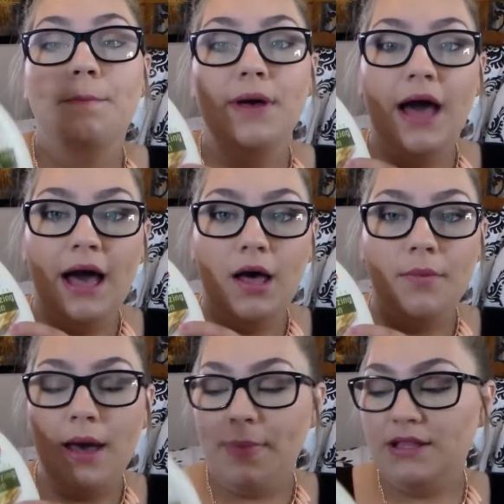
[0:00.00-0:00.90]
But
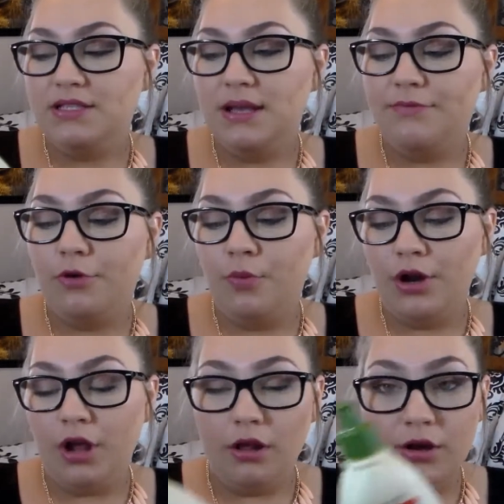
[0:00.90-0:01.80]
I picked this up for
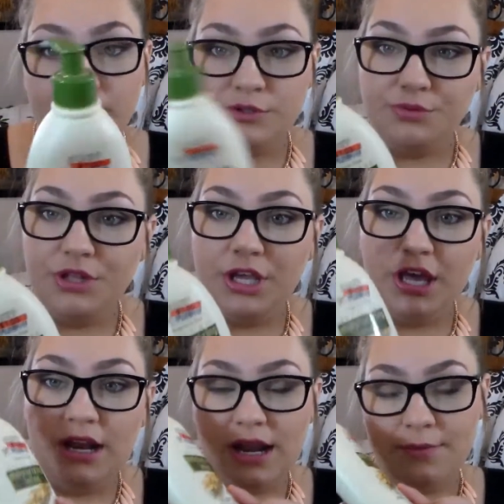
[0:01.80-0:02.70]
$1. It was really
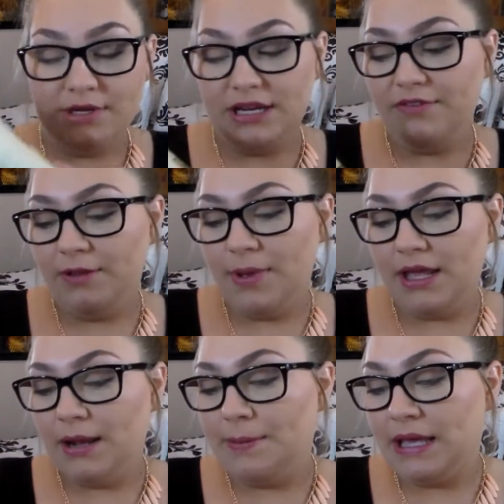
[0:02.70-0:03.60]
good, and I would definitely
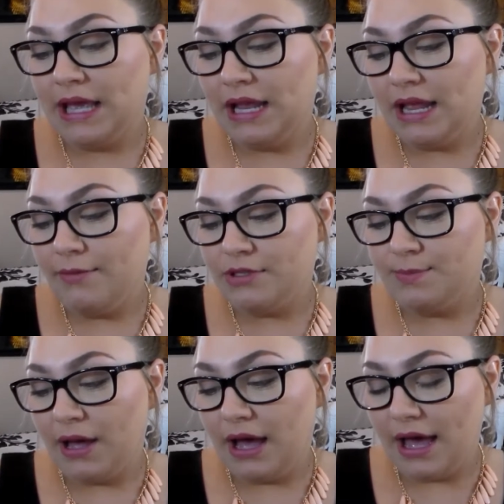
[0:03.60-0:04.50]
pick it up again. It was
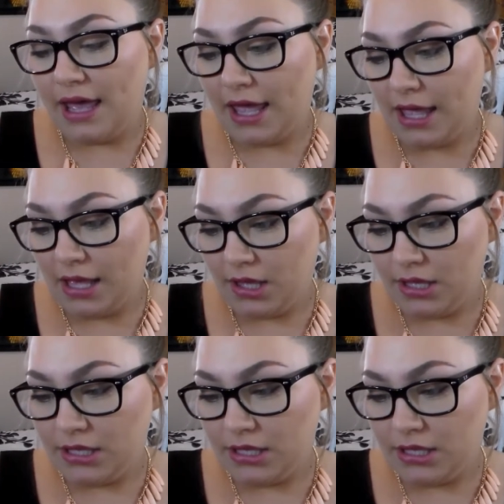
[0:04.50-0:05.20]
by